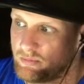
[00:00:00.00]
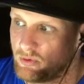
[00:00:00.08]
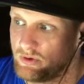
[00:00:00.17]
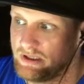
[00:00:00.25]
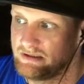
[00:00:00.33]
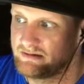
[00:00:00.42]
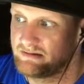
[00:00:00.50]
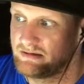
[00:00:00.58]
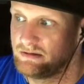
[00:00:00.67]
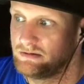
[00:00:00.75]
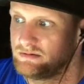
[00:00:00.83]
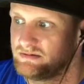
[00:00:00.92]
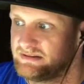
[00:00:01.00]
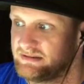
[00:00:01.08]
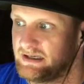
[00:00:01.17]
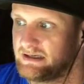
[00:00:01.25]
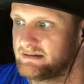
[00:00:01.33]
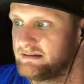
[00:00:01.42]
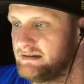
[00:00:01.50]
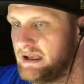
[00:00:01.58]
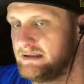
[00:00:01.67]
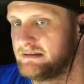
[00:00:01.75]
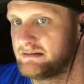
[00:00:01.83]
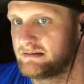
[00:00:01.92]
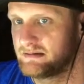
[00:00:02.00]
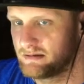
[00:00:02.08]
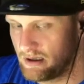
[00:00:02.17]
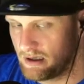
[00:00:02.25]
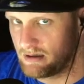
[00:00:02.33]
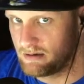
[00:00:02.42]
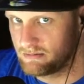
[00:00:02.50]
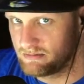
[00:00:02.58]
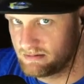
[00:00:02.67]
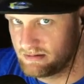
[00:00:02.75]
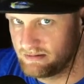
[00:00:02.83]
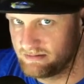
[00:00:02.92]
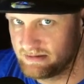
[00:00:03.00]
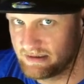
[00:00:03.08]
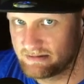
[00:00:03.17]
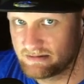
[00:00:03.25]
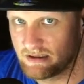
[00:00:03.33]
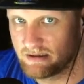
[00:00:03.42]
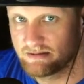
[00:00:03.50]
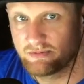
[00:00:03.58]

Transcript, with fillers: 0.26 cents. Oh, $26.